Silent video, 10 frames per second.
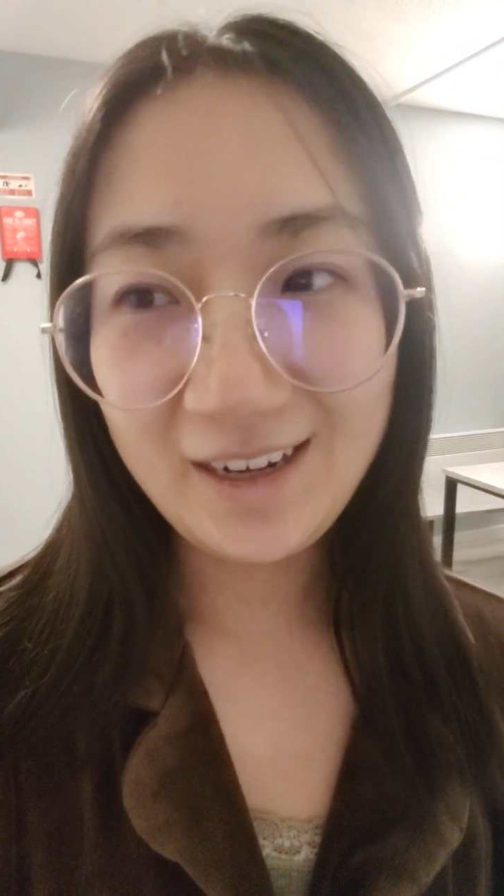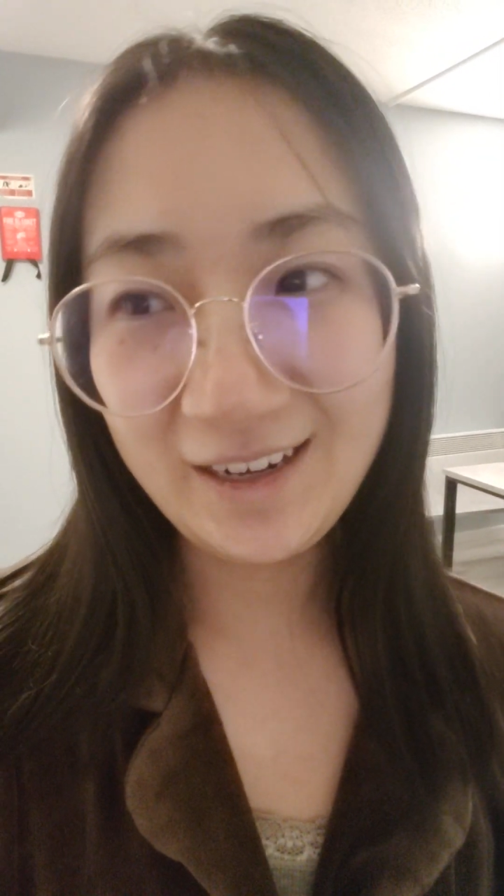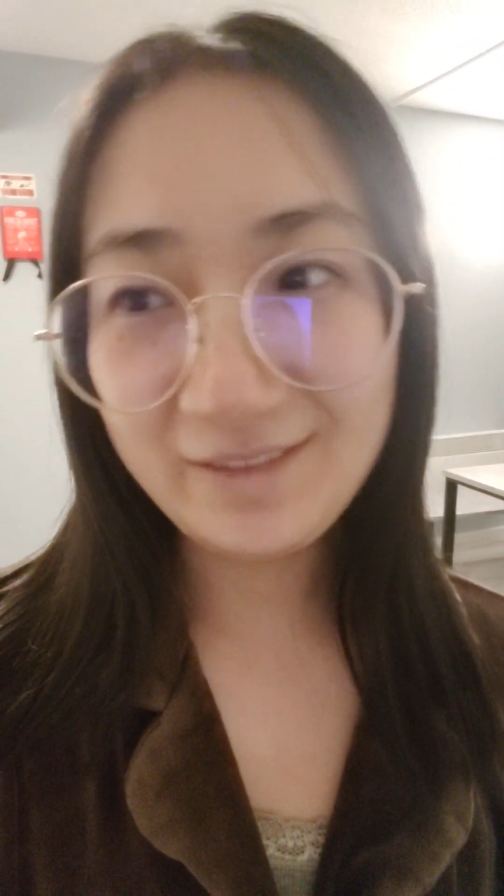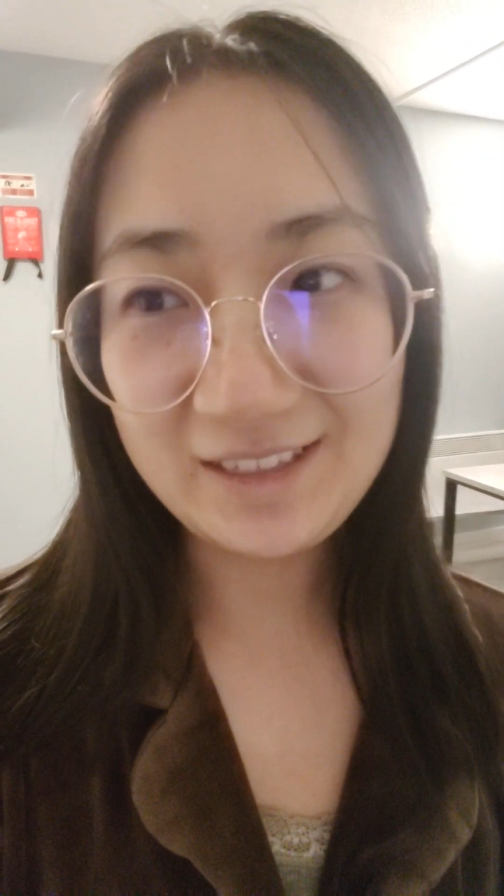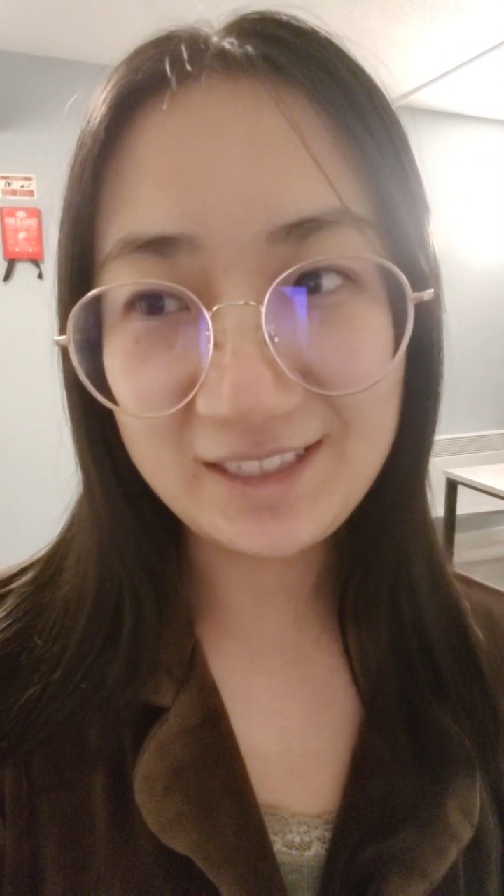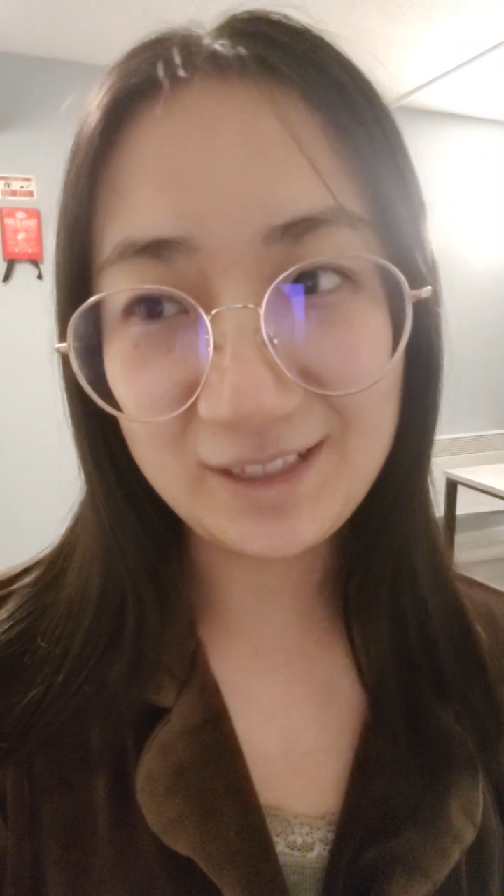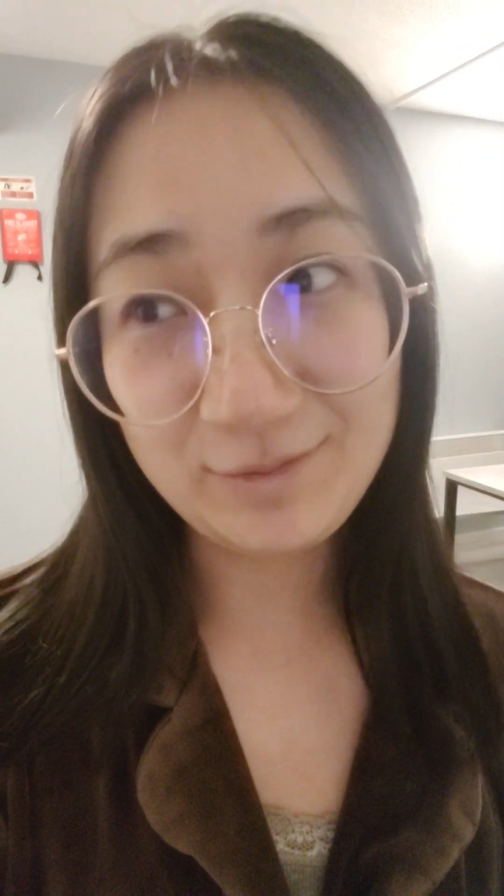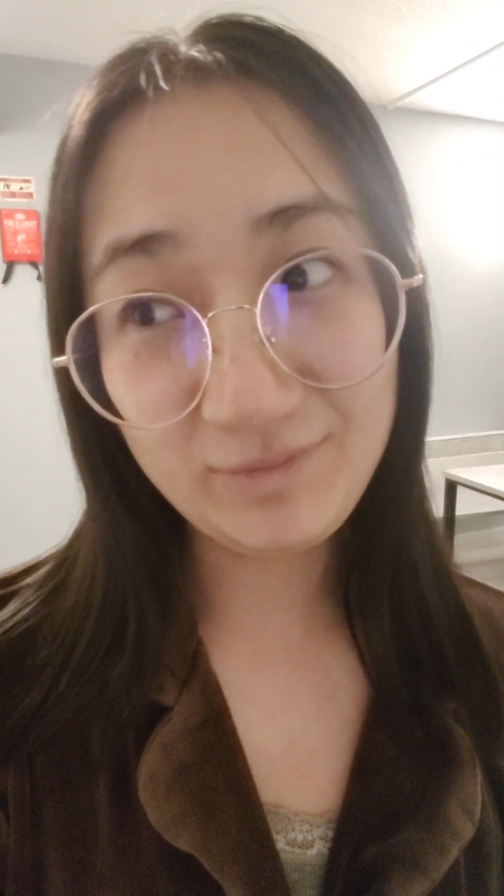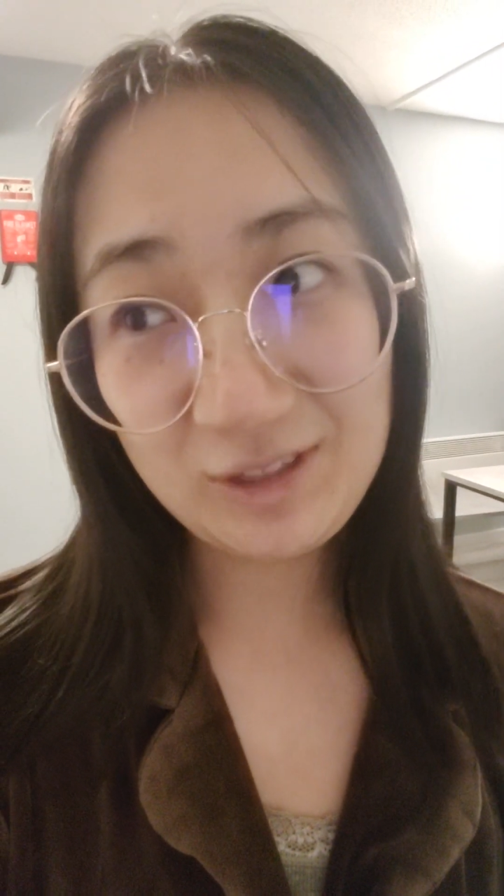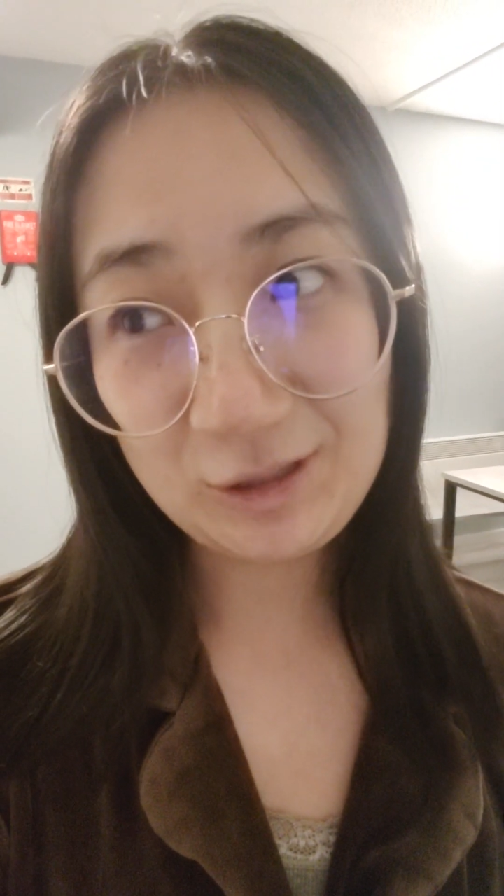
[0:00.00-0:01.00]
leaving
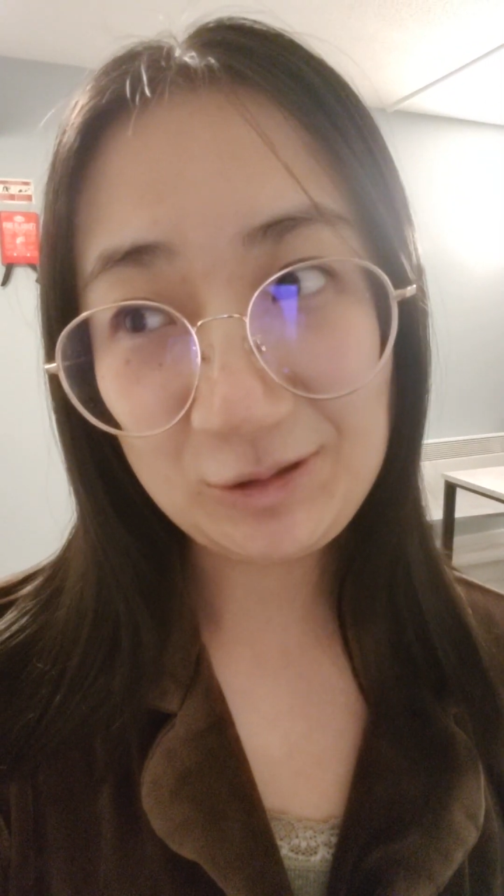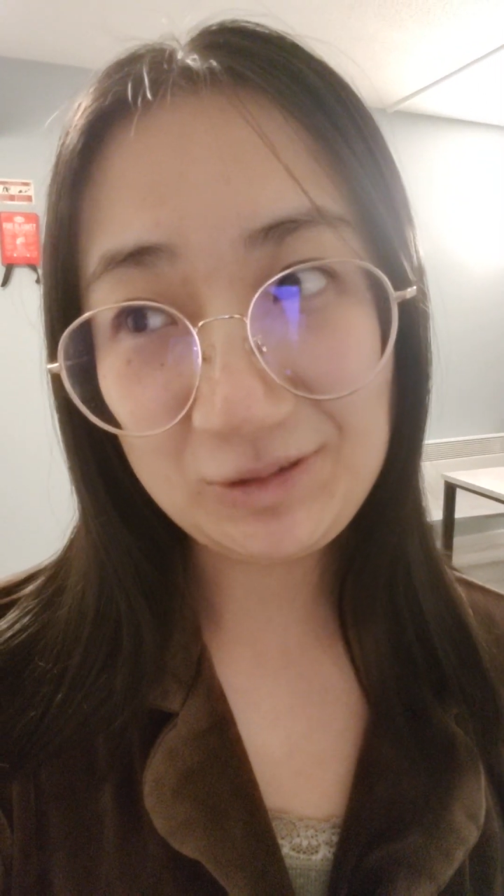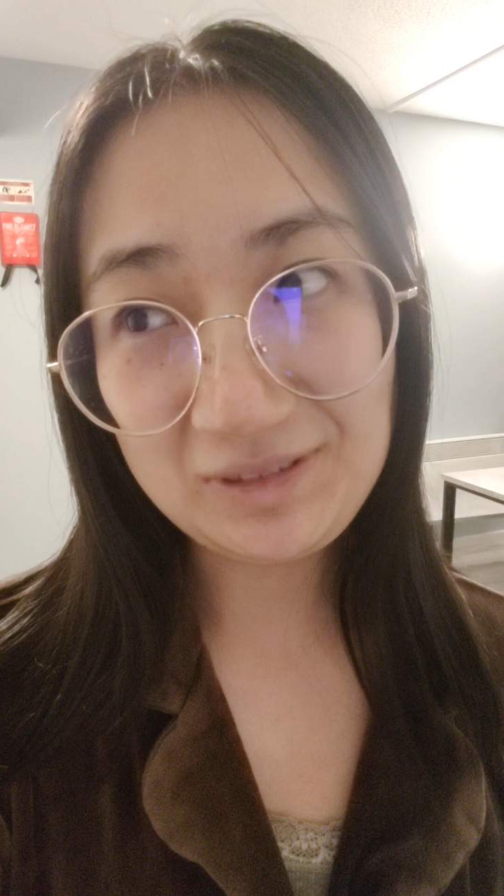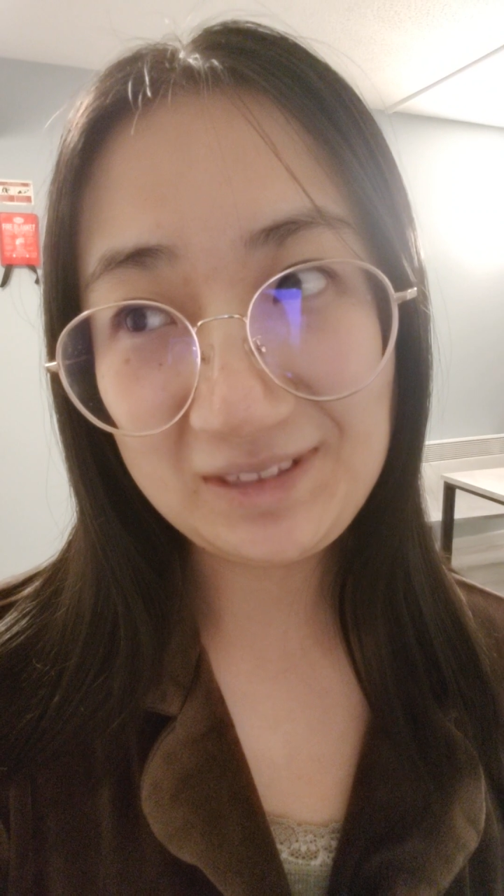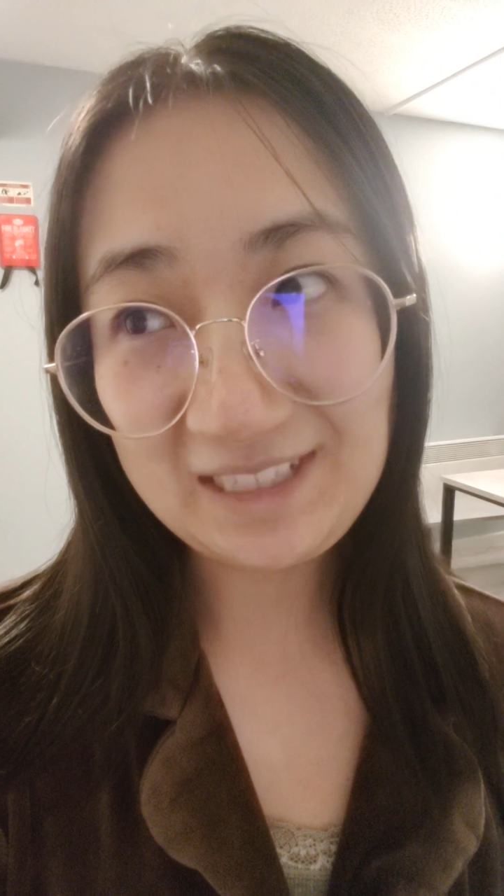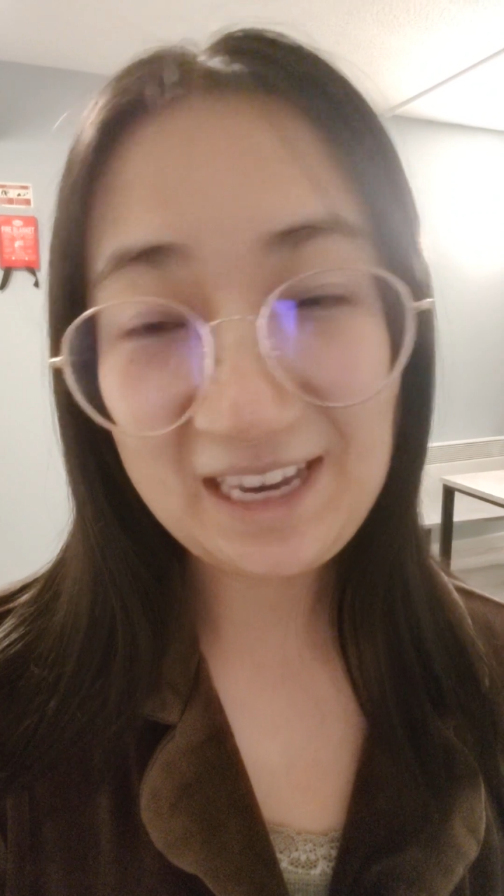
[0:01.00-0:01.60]
them to